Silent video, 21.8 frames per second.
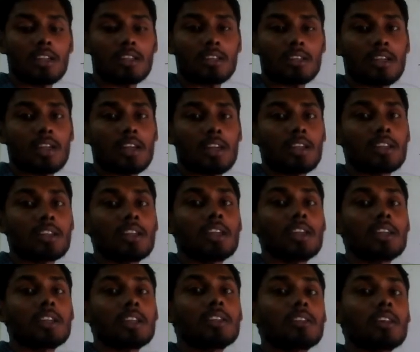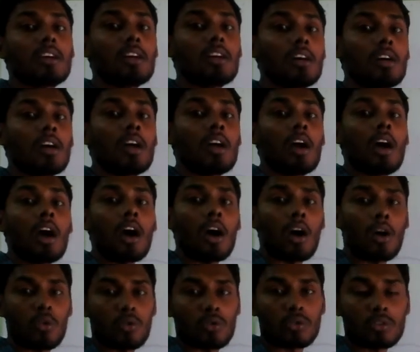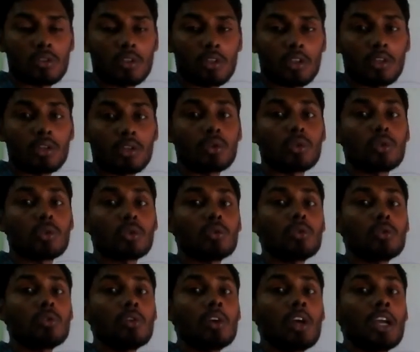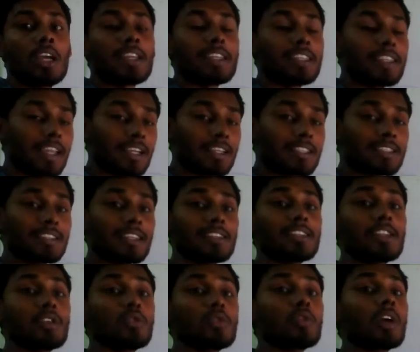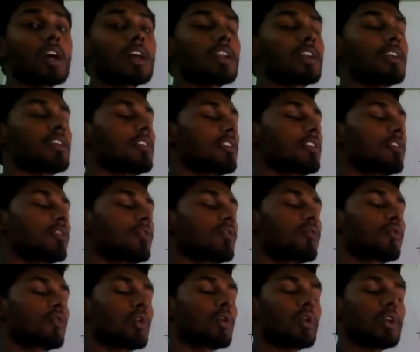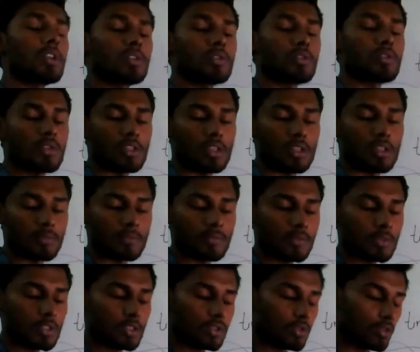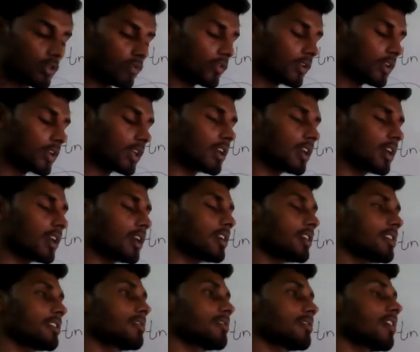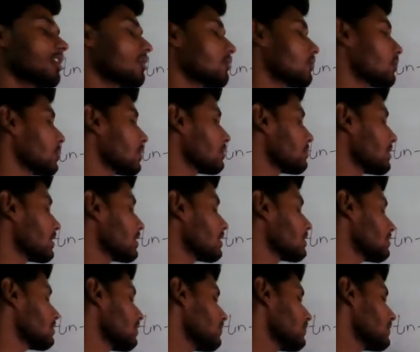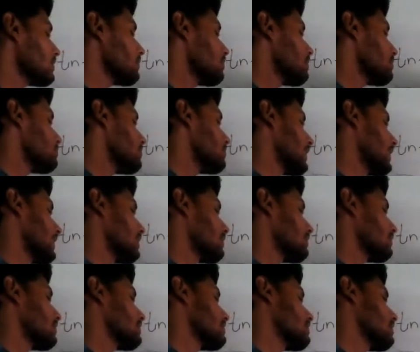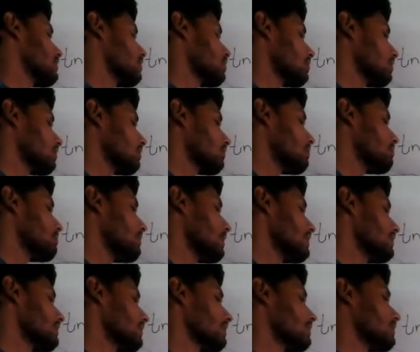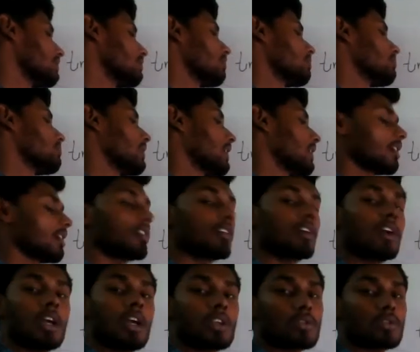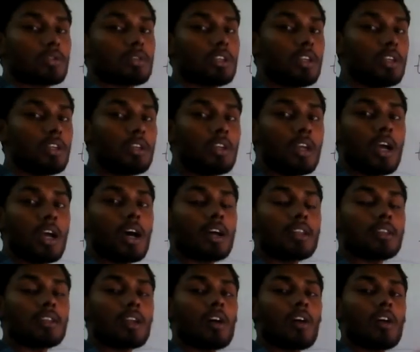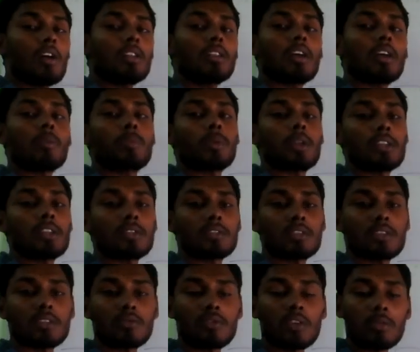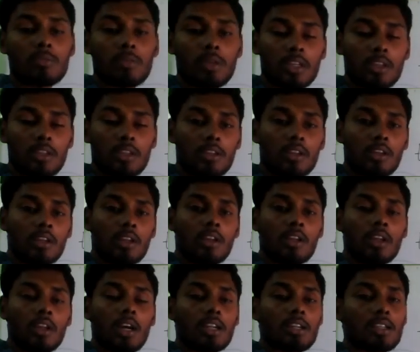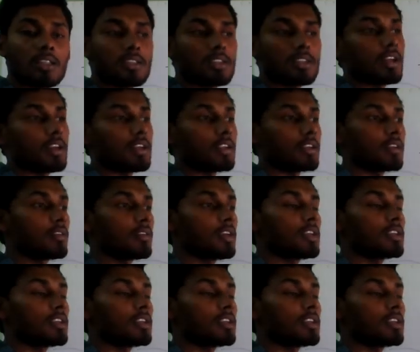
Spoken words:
understanding, in the house due to excessive current flowing through them. So if current is not flowing, because of it will break the circuit, it will melt and it will break, so that all the appliances will be, understanding,